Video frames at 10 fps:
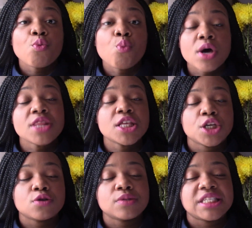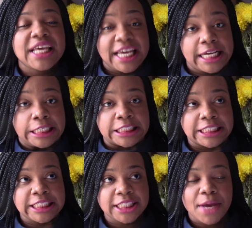one of the don'ts
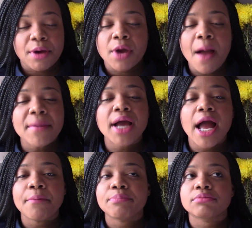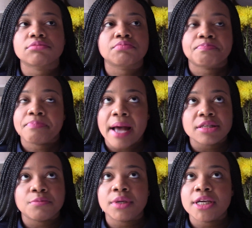is coming up, about
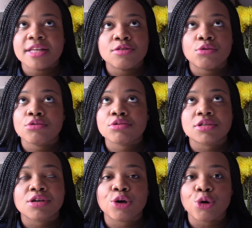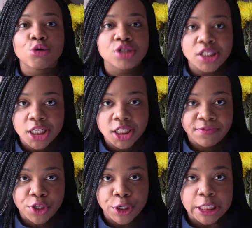to be in those golden years
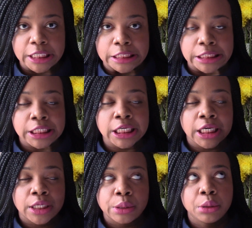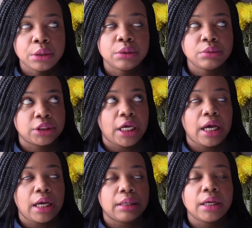of 30s. Whoo,
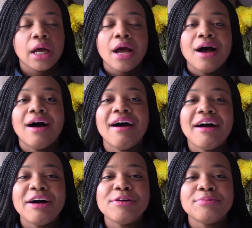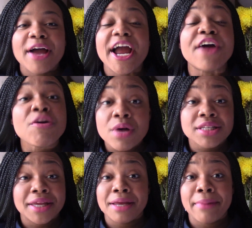job.
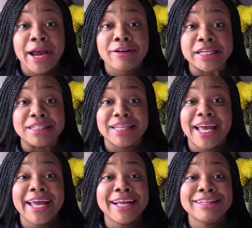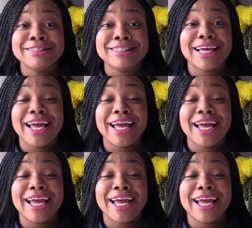Everyone's getting married and